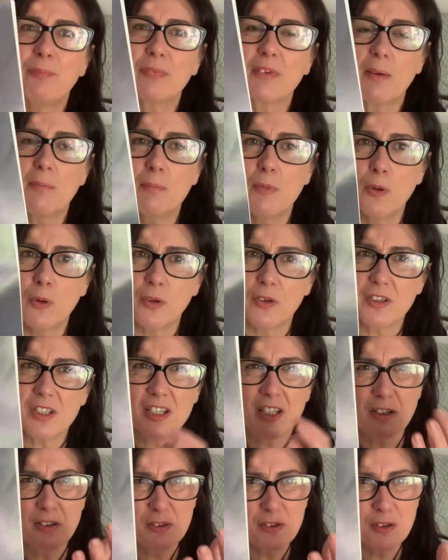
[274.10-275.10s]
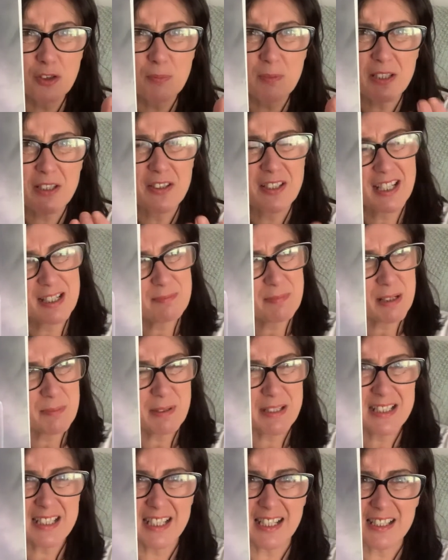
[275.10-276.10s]
More, normally you get maybe
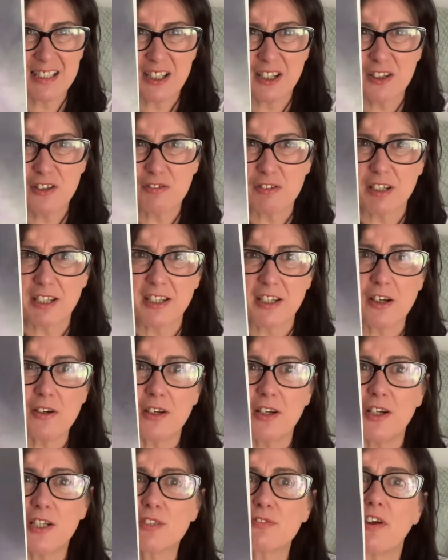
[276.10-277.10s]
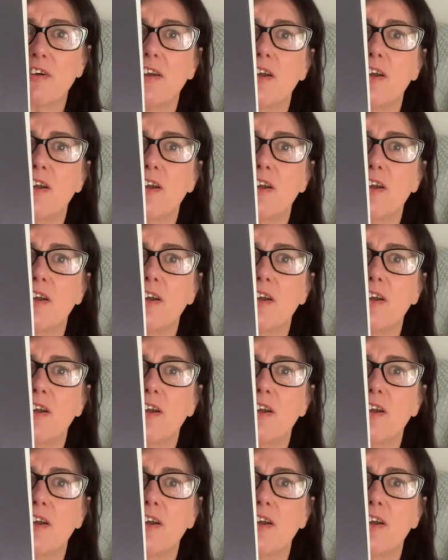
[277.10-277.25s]
600 and they don't last very